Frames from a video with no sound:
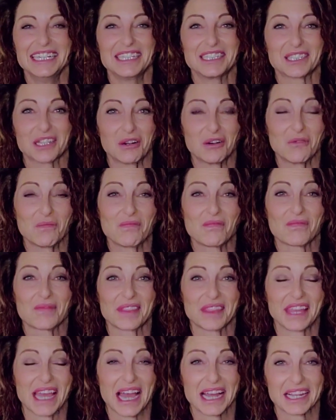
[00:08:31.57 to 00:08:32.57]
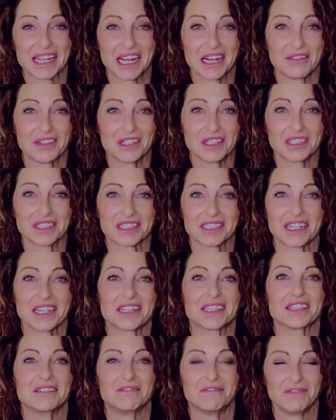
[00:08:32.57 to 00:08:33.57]
So that covers
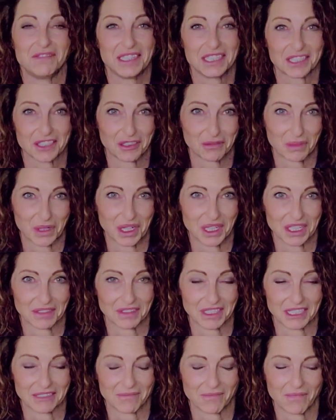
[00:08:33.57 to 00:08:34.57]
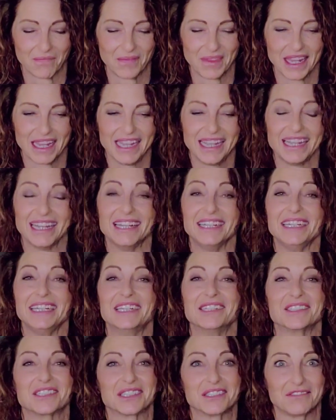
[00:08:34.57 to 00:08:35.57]
the physical part of it. And
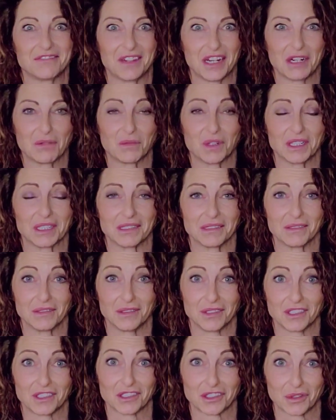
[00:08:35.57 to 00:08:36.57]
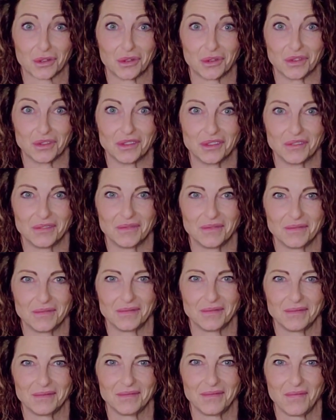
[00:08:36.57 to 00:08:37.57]
here's the fun one, the soul.
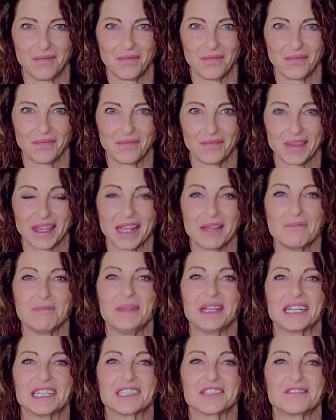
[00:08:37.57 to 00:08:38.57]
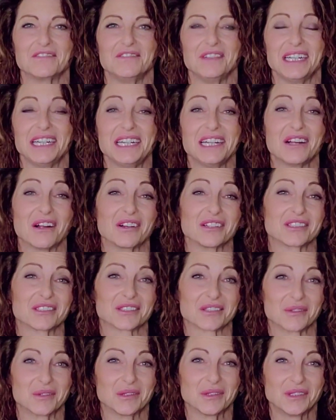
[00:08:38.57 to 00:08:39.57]
Because feeding our
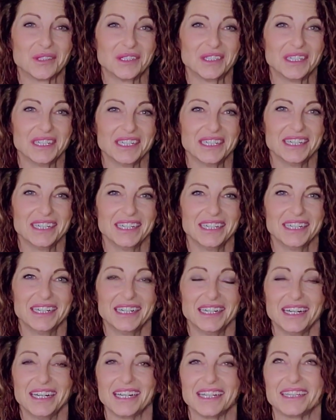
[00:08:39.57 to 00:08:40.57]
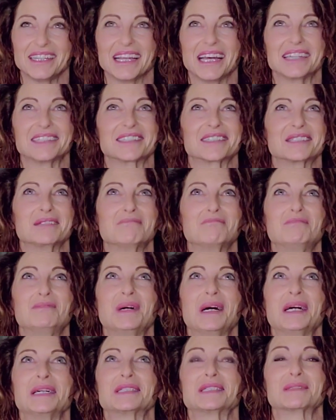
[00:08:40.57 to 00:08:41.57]
soul, that's the
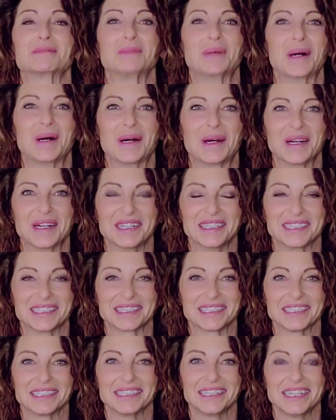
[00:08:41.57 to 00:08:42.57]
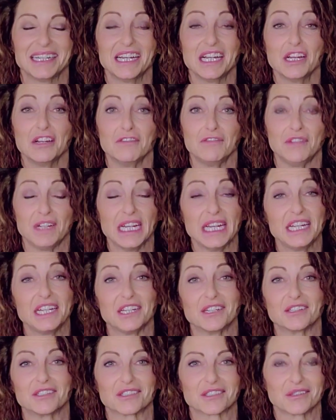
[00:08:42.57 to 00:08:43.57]
best part.
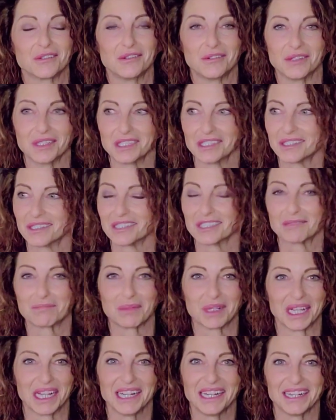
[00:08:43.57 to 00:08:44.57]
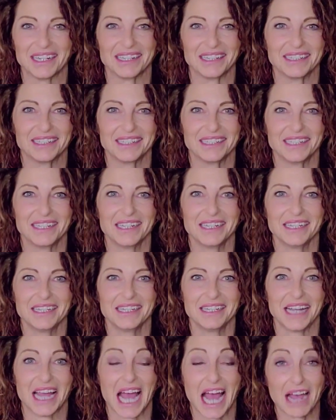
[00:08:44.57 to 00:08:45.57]
Feeding your soul is just play,
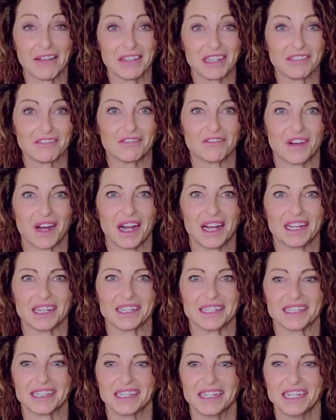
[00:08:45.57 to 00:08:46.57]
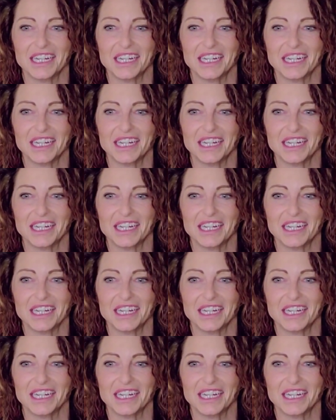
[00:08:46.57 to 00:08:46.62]
having fun,